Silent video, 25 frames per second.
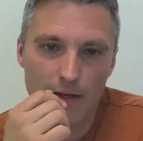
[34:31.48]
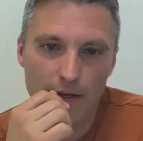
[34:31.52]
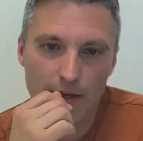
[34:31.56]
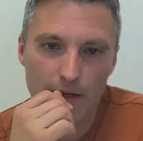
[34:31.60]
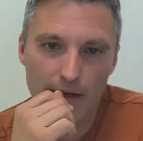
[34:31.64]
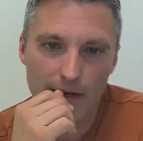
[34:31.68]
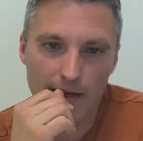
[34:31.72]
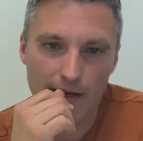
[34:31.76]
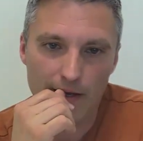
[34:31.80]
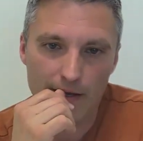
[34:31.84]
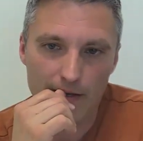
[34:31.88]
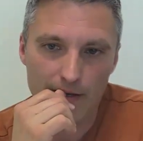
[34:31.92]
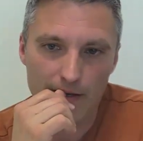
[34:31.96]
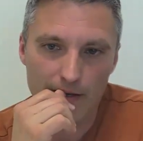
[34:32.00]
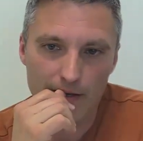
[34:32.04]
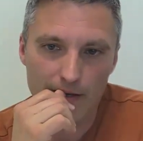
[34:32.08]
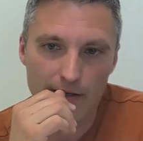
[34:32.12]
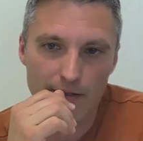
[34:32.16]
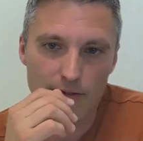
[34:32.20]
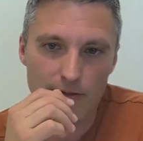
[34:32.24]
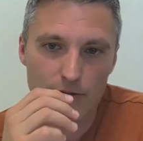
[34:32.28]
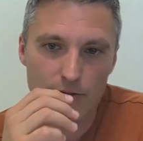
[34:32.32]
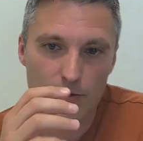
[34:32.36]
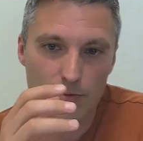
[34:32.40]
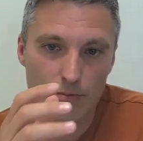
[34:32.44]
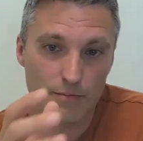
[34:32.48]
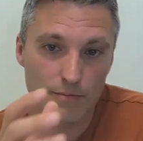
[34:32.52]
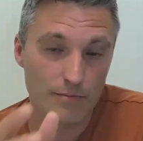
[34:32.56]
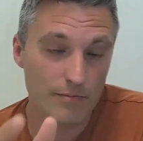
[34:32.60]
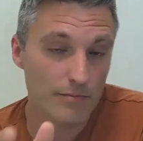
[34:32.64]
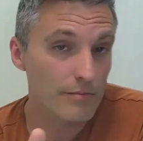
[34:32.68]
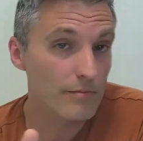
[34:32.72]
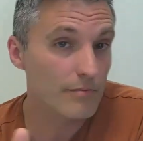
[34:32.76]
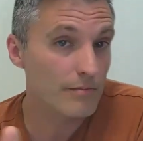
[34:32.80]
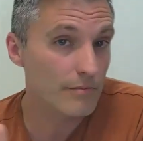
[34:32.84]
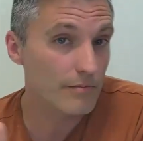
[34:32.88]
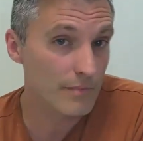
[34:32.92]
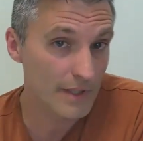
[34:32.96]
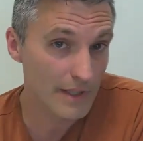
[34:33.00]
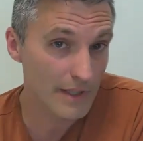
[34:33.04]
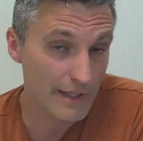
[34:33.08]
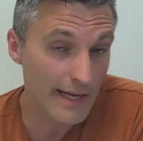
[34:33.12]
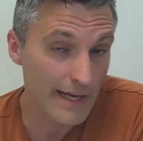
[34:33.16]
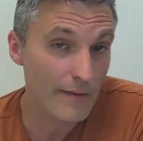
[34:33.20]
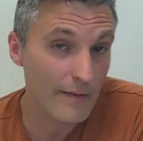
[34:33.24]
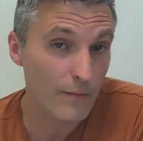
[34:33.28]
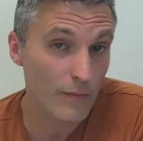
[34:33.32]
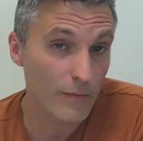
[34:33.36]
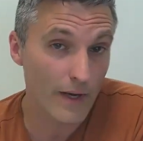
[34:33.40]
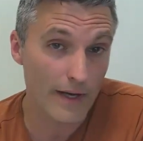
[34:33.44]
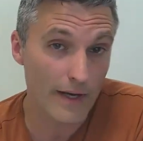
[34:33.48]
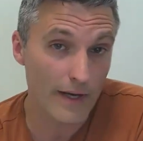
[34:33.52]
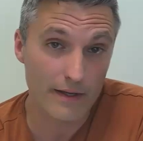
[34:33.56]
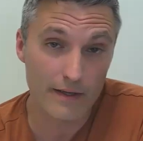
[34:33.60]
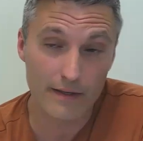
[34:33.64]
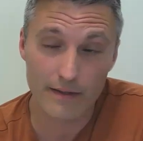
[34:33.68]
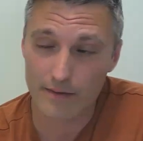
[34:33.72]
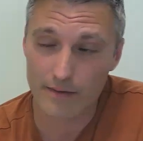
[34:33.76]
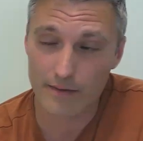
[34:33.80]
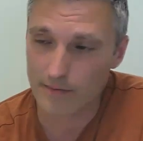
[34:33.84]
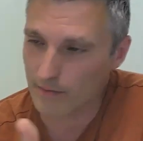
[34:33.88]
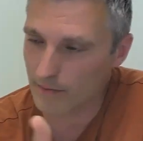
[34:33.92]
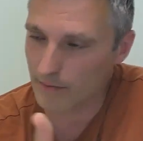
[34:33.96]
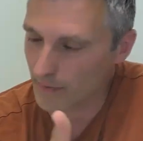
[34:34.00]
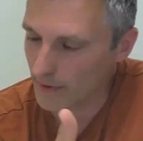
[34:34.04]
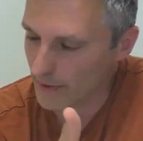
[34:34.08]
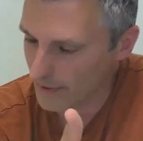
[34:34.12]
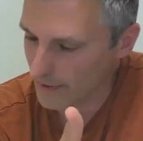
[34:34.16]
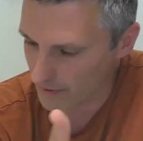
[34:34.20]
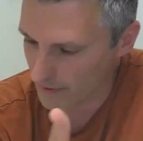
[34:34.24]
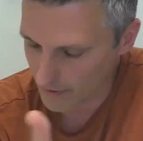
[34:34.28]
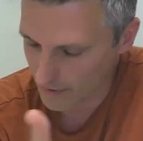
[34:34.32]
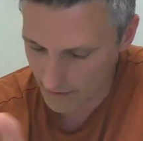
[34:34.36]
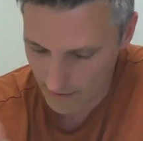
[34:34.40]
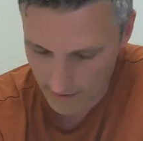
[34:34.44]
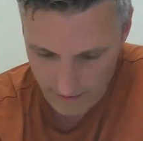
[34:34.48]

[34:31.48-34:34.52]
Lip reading: And so in that way, like